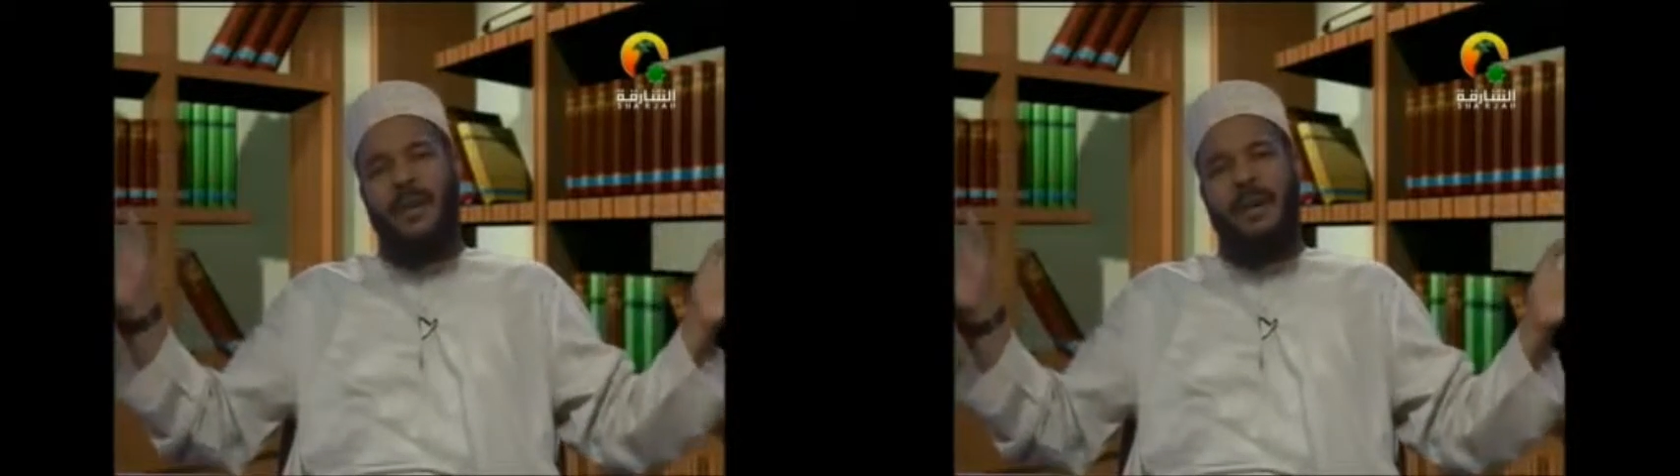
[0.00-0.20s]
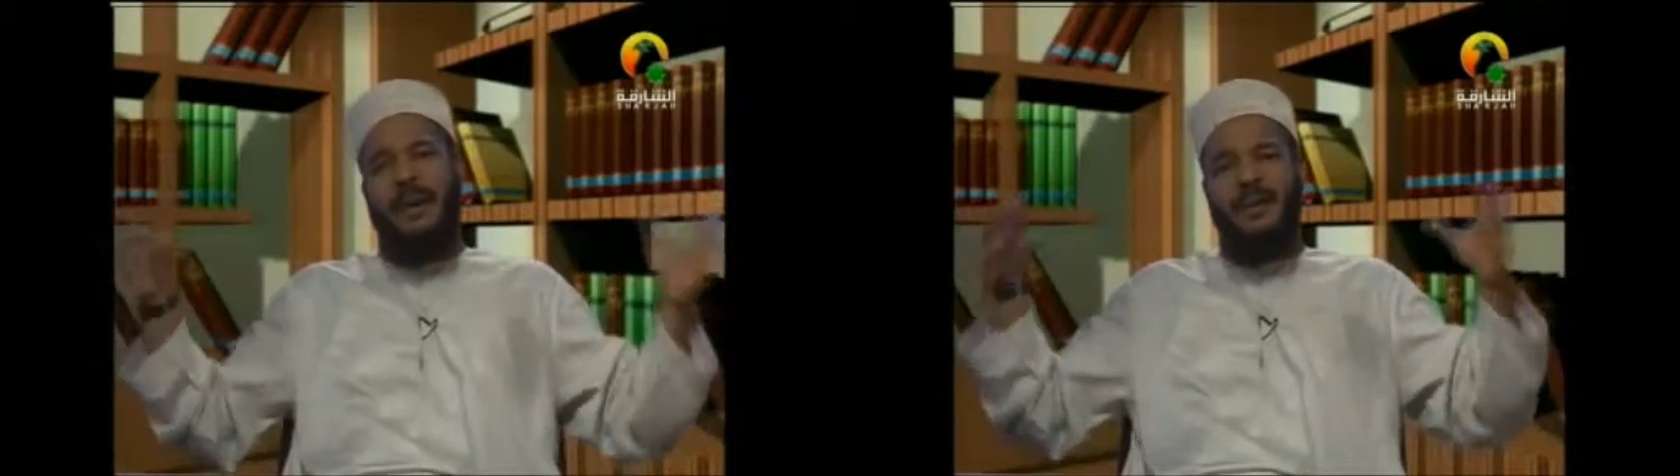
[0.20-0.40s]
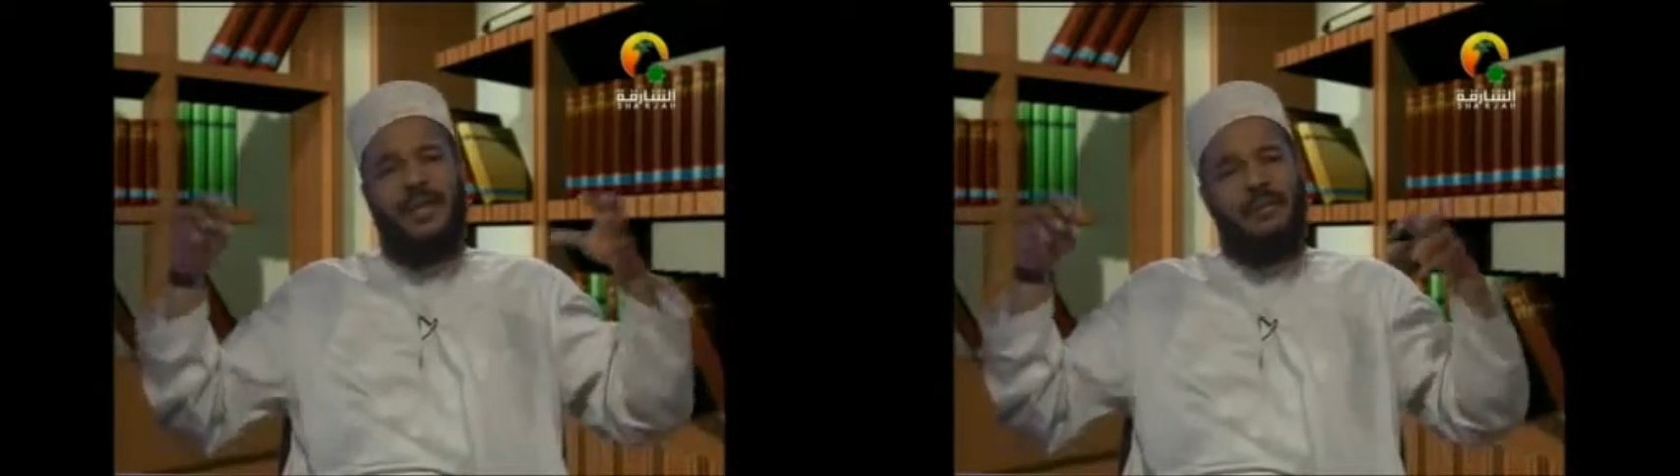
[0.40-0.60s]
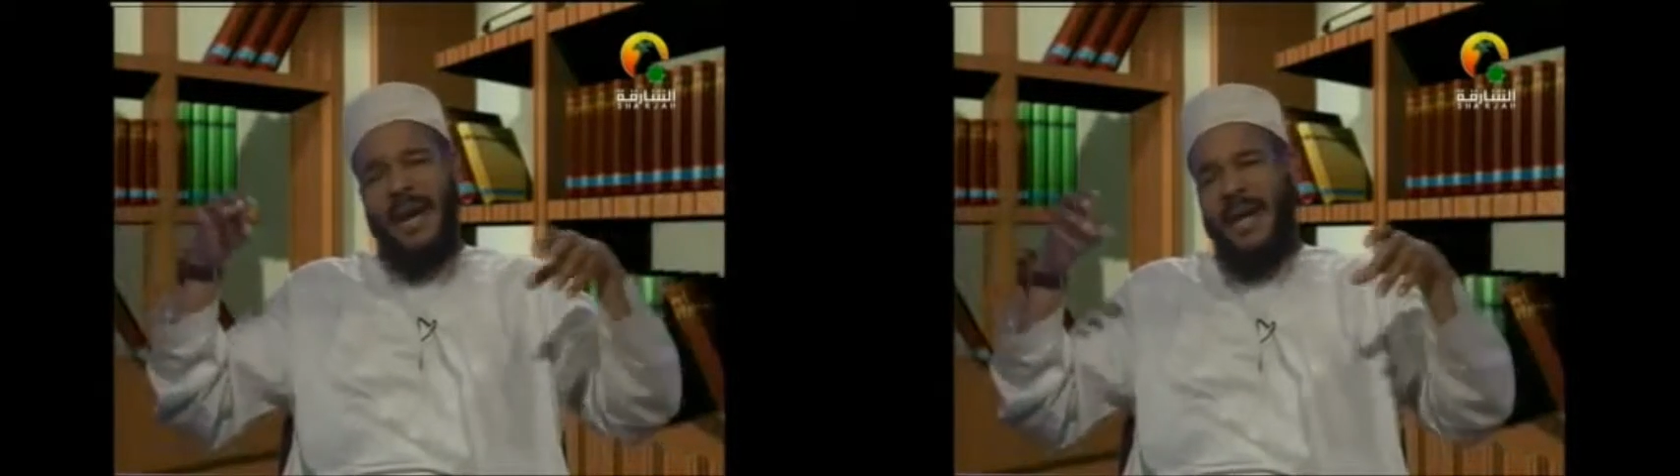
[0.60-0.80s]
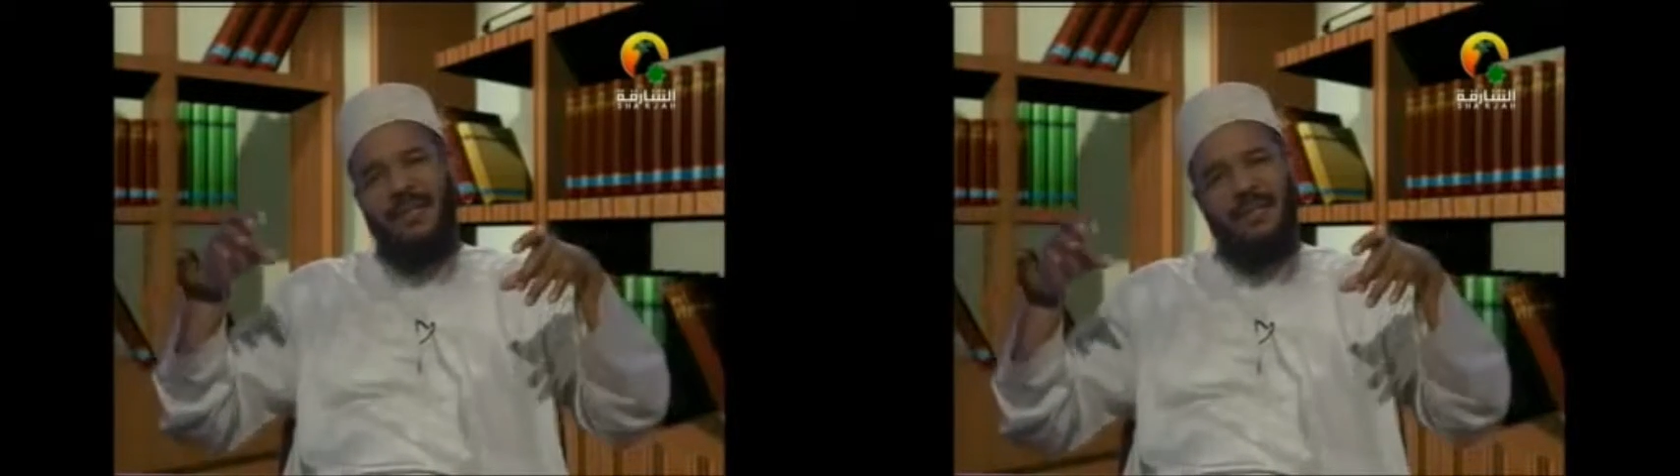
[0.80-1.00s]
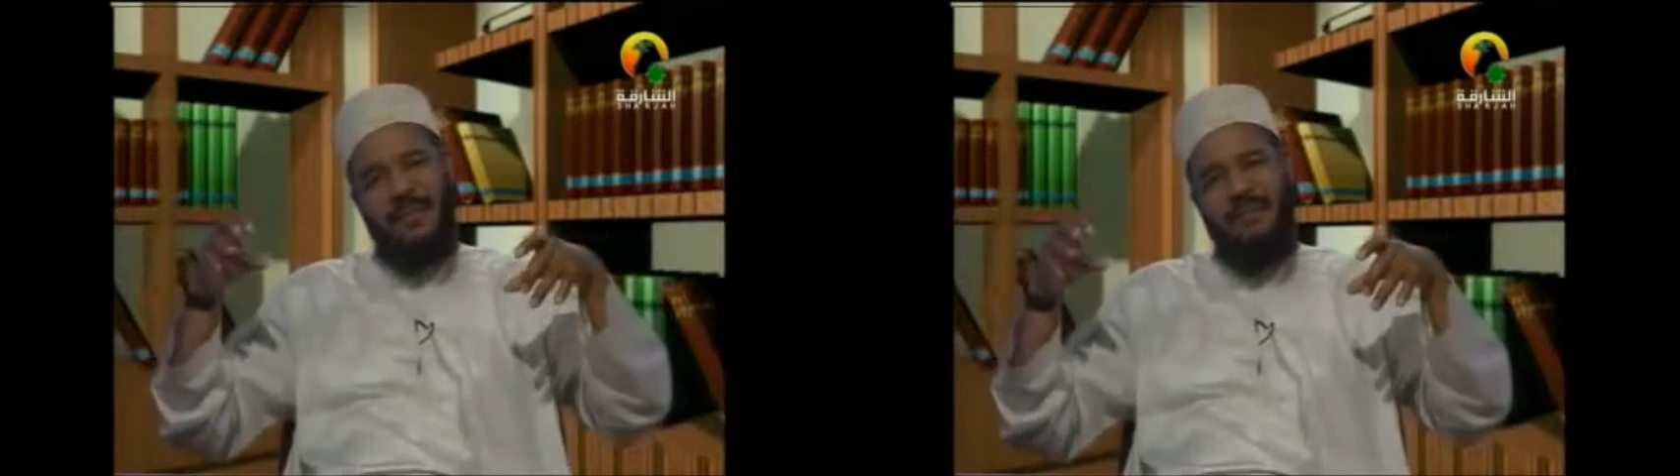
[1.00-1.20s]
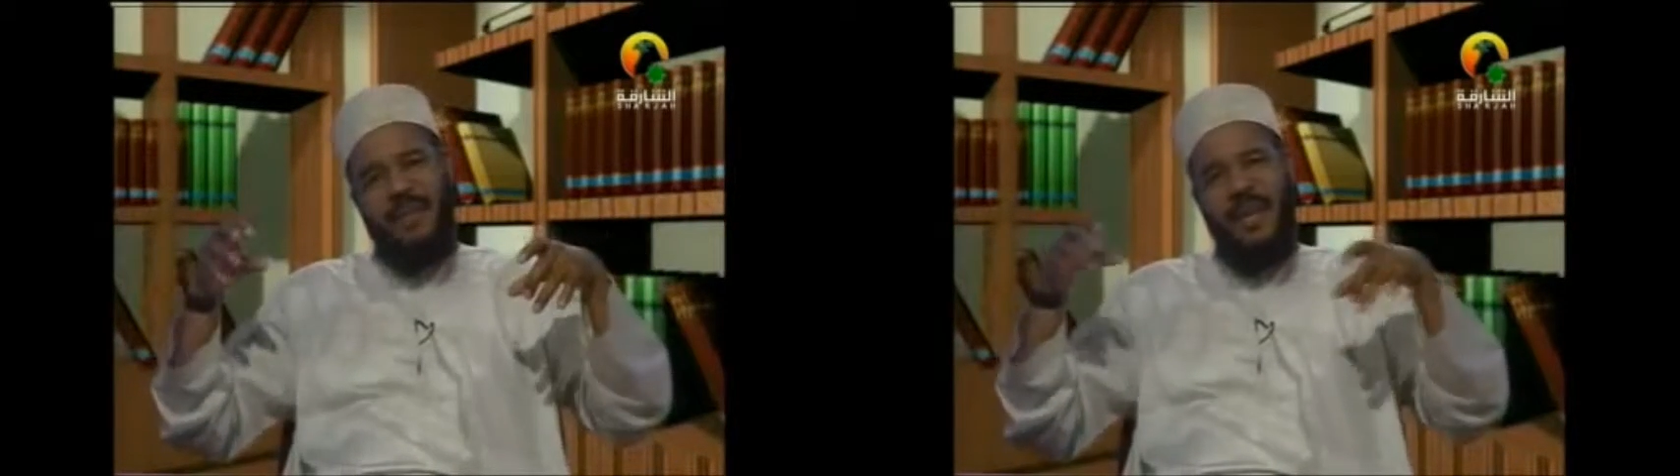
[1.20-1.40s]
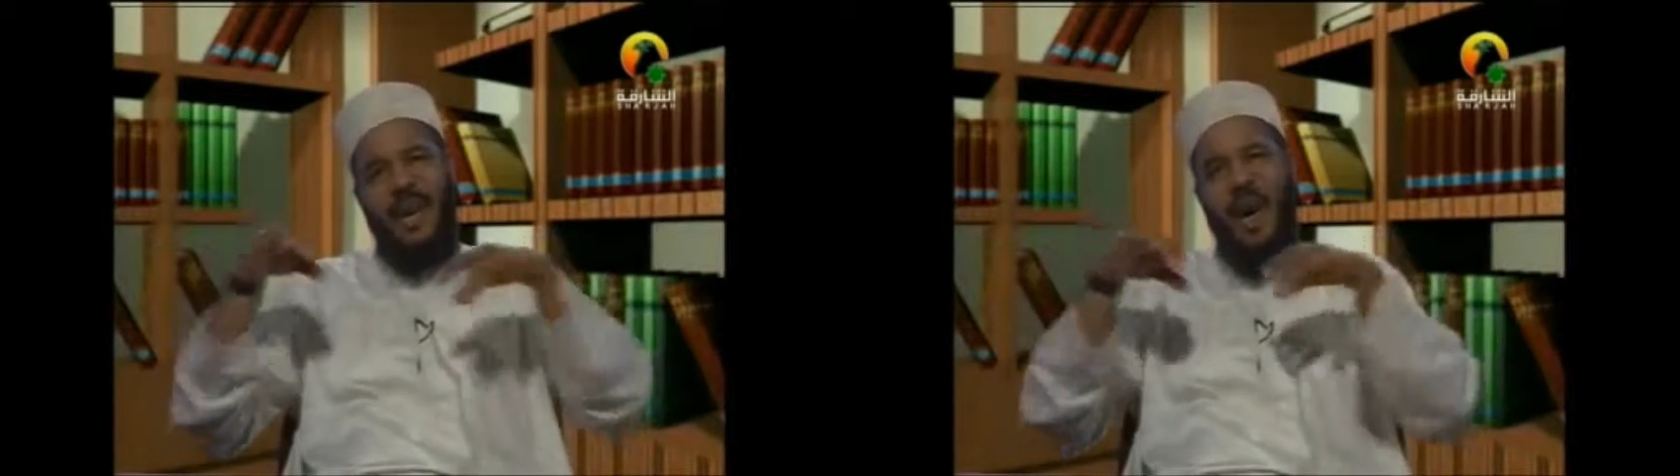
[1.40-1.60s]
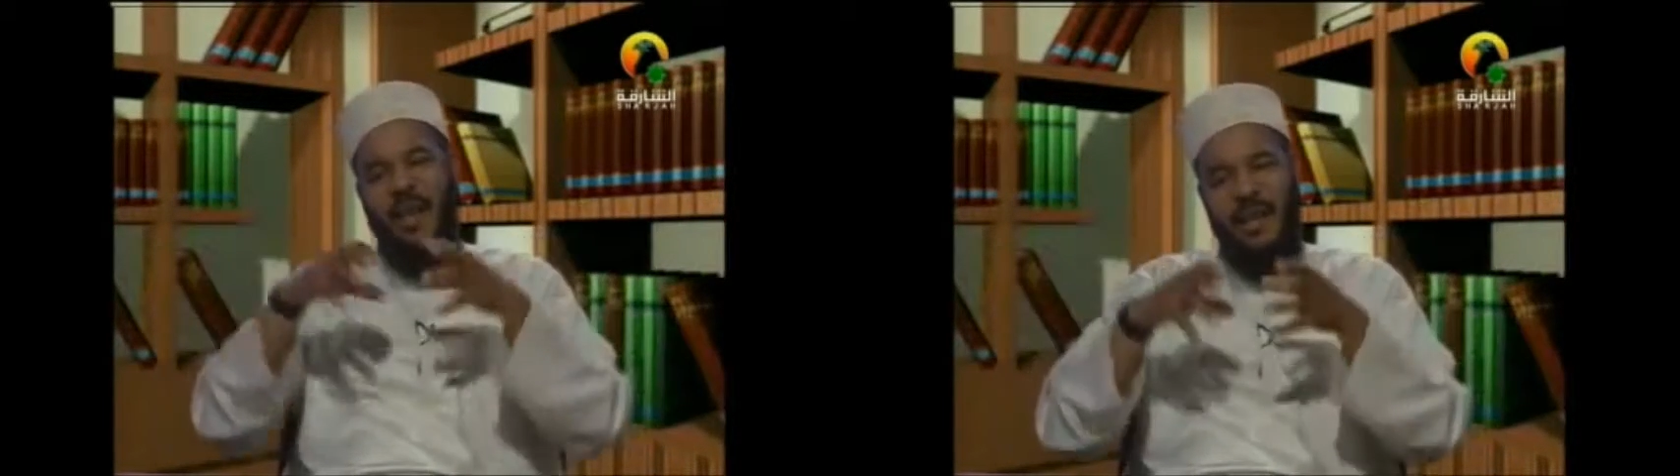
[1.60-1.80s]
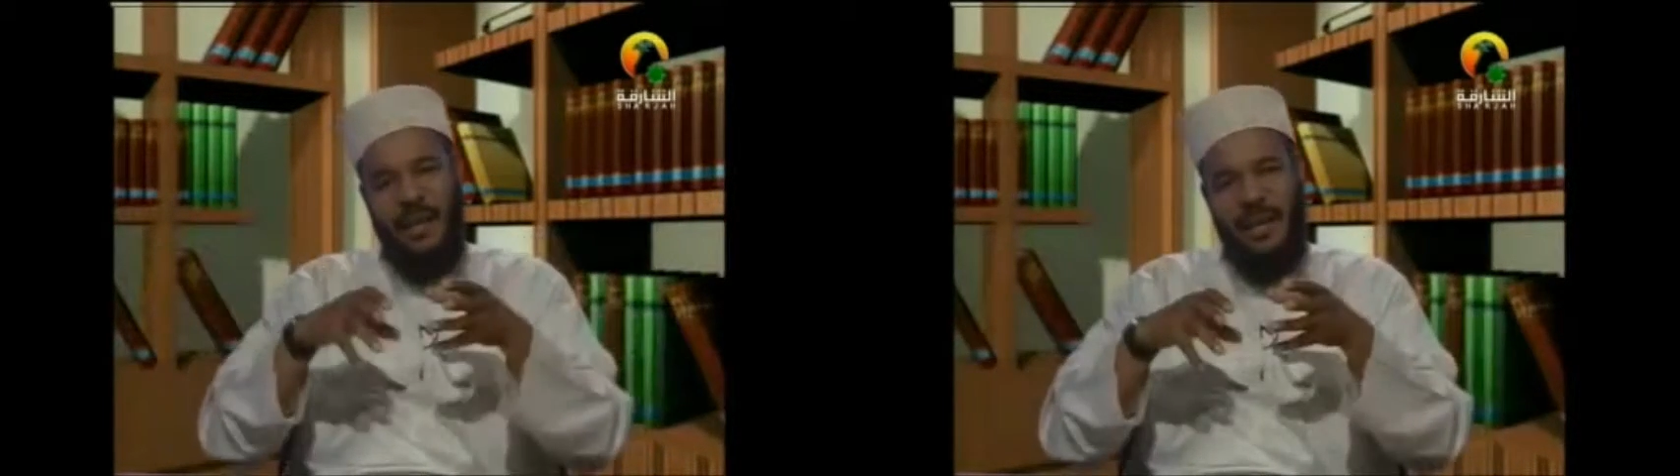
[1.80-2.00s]
about some ants in a
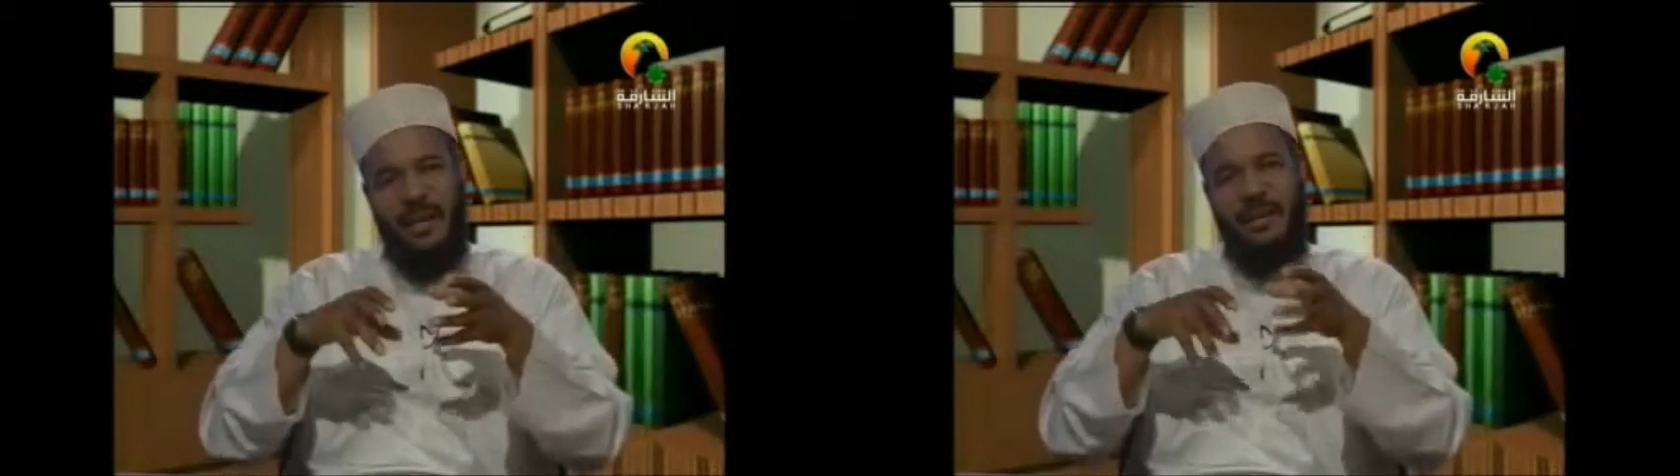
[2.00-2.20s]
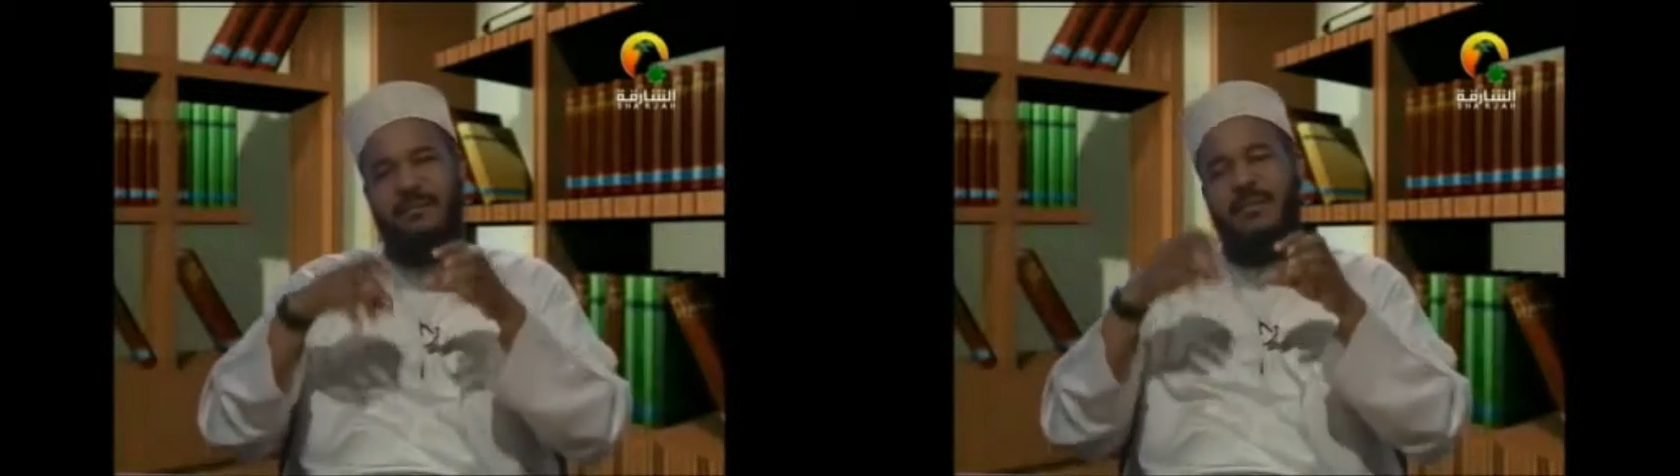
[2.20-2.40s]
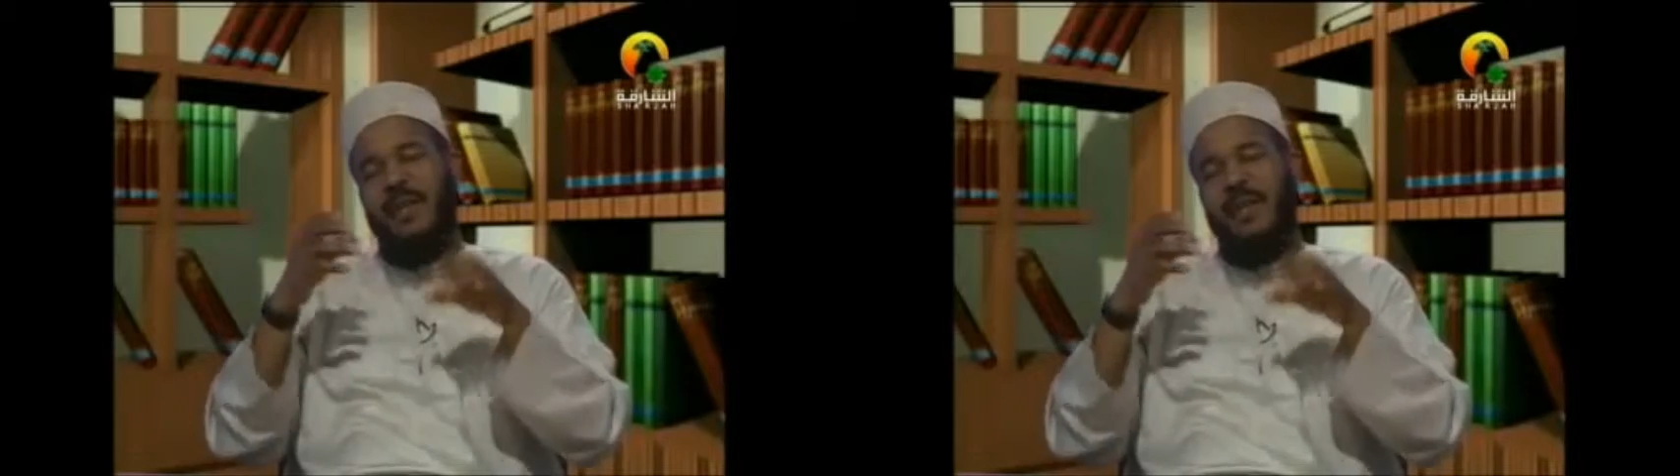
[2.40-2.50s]
colony, and